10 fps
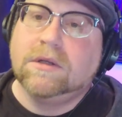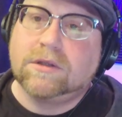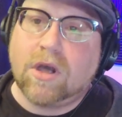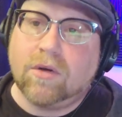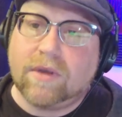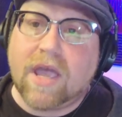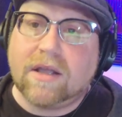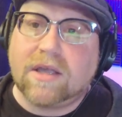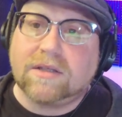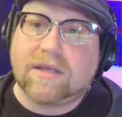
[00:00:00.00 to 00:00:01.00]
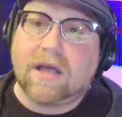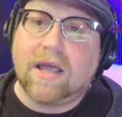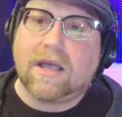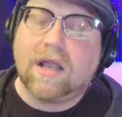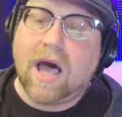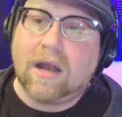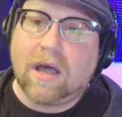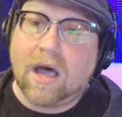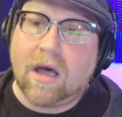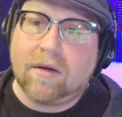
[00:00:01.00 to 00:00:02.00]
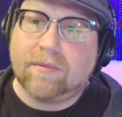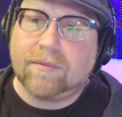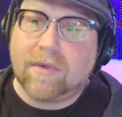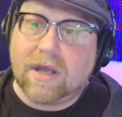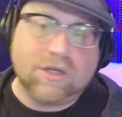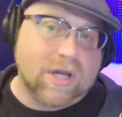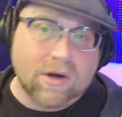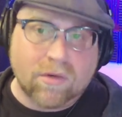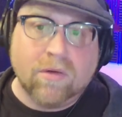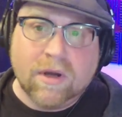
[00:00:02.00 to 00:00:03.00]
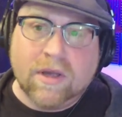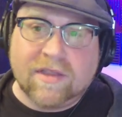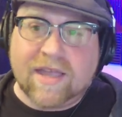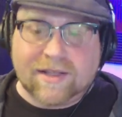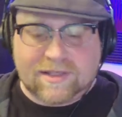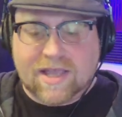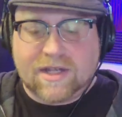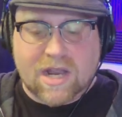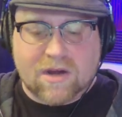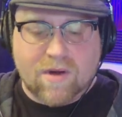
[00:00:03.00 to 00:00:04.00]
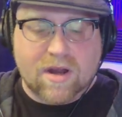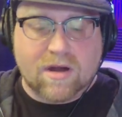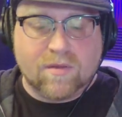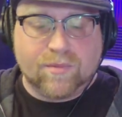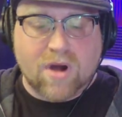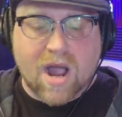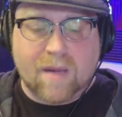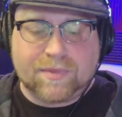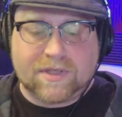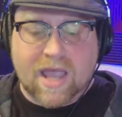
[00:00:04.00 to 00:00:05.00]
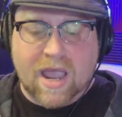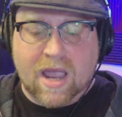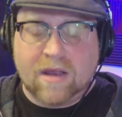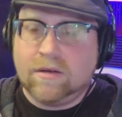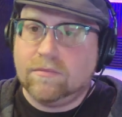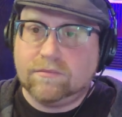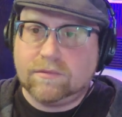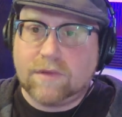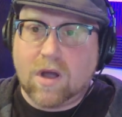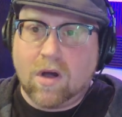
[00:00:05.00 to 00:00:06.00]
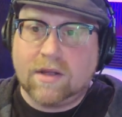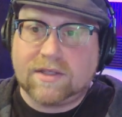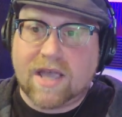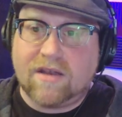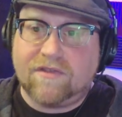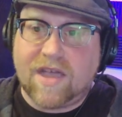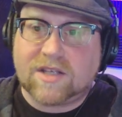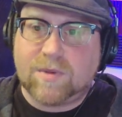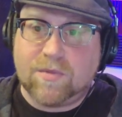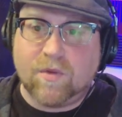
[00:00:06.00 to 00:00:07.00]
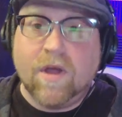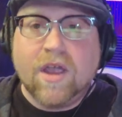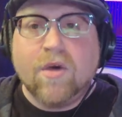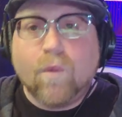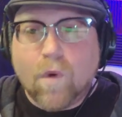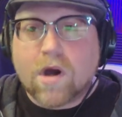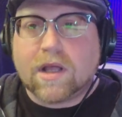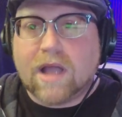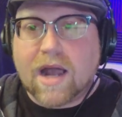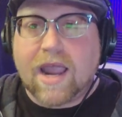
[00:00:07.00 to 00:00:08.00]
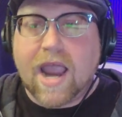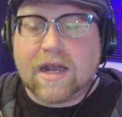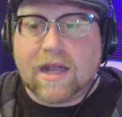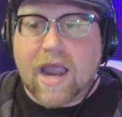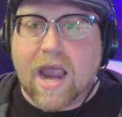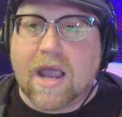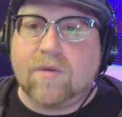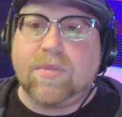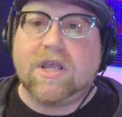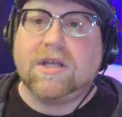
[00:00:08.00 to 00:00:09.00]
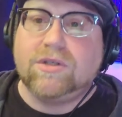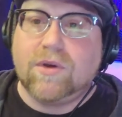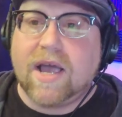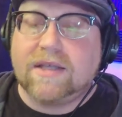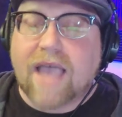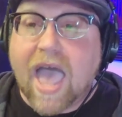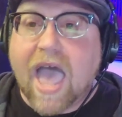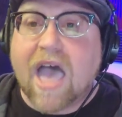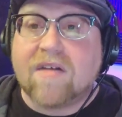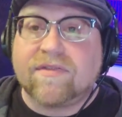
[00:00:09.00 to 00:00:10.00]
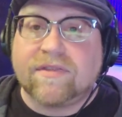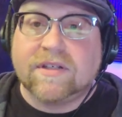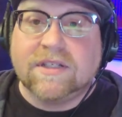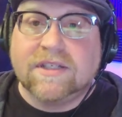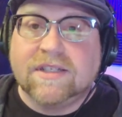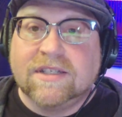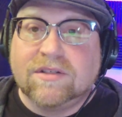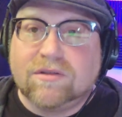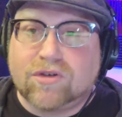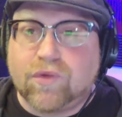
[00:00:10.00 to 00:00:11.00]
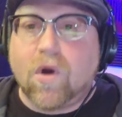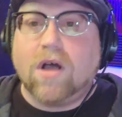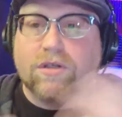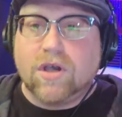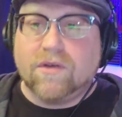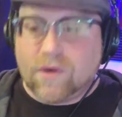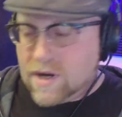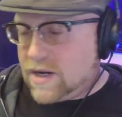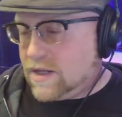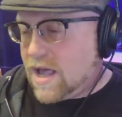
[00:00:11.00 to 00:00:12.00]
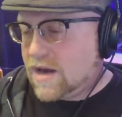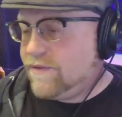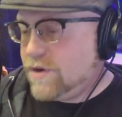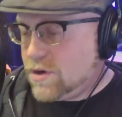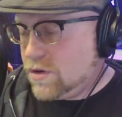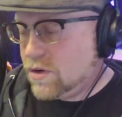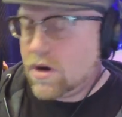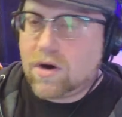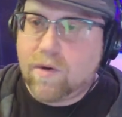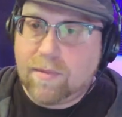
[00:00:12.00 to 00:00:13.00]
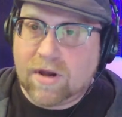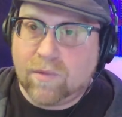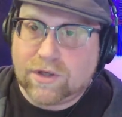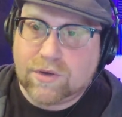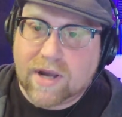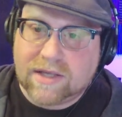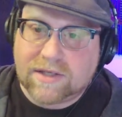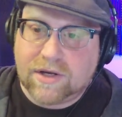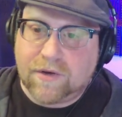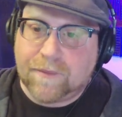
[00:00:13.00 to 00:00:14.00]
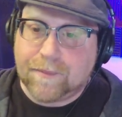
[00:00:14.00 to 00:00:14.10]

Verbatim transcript: so yeah it does sound like a lot uh, uh, in general that set decorator, props, and on-set effects people work a lot of hand in hand because you guys have crossover in a lot of your equipment and what you guys do.